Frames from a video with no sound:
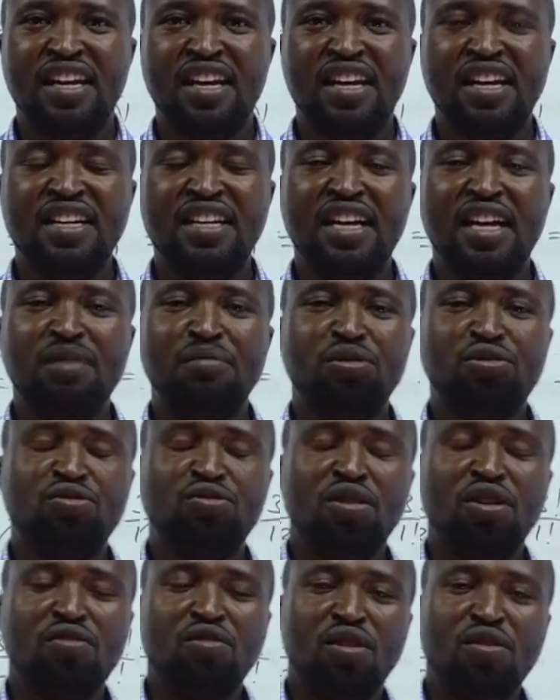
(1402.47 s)
And I'm
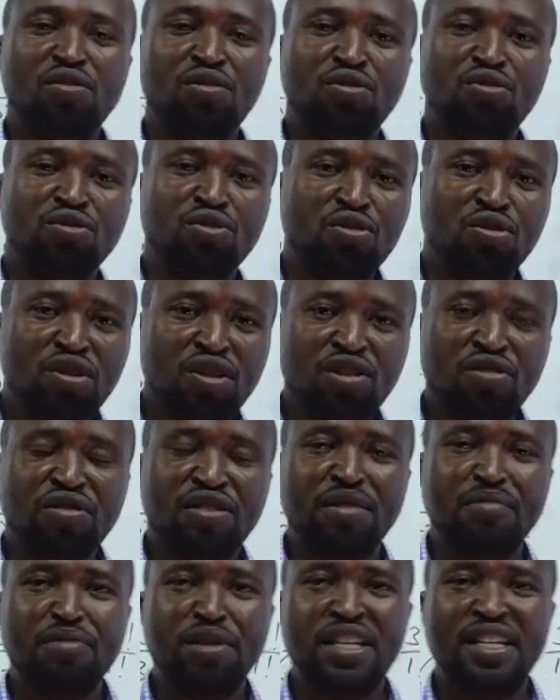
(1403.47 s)
sure you are going to join
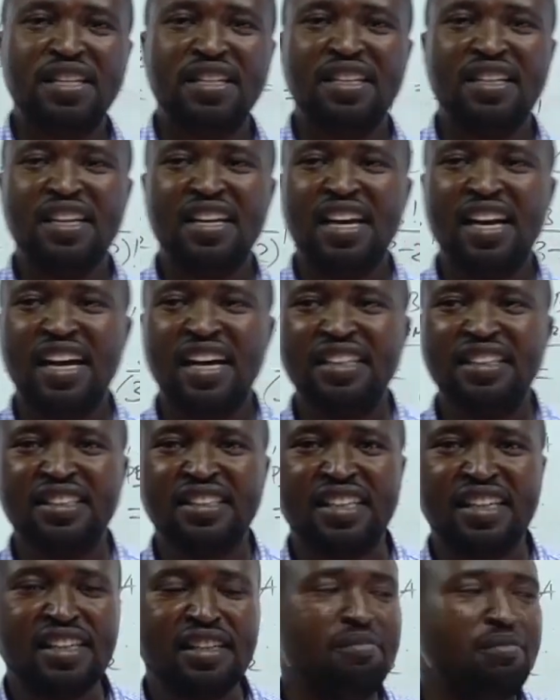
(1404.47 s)
with me
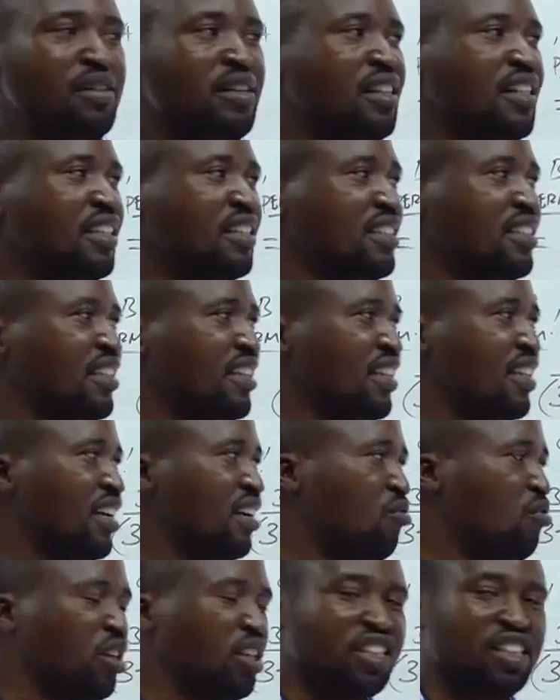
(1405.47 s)
and tell me that the
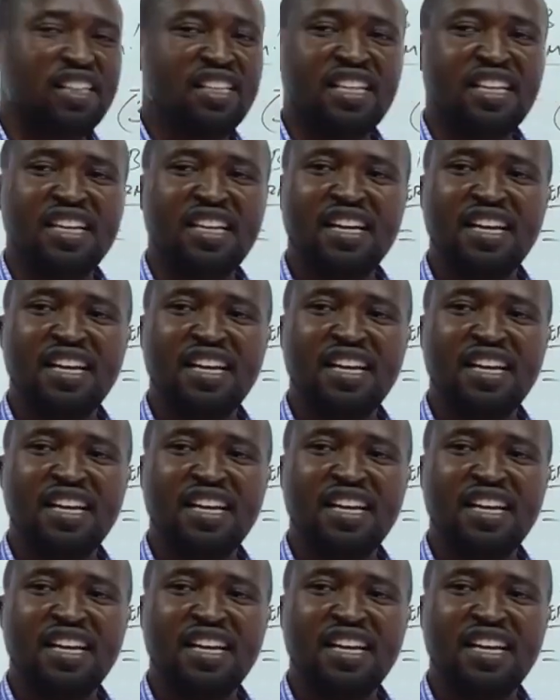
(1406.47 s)
question,